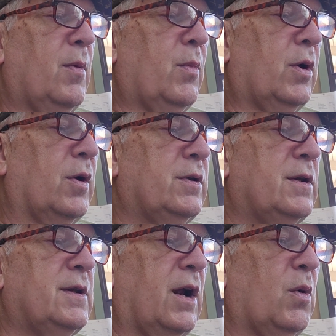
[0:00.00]
because
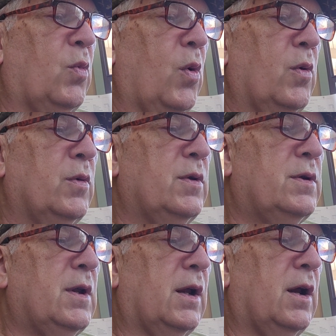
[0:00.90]
it's our
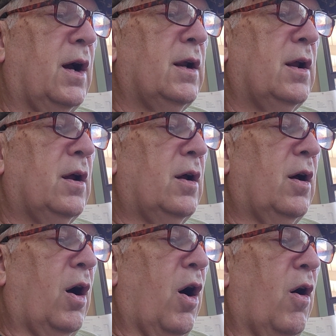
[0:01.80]
wounds that God
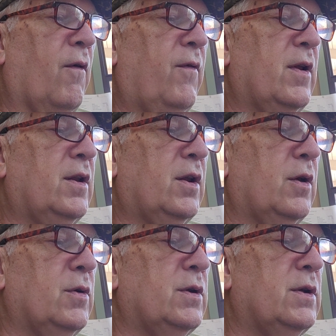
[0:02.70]
often
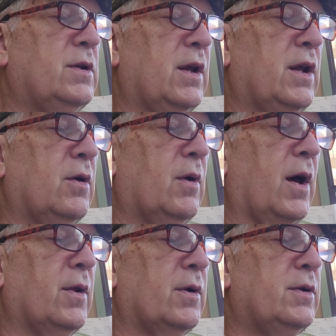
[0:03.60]
uses to heal
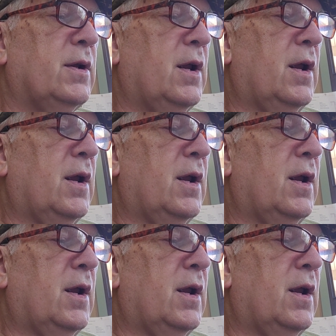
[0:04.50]
others,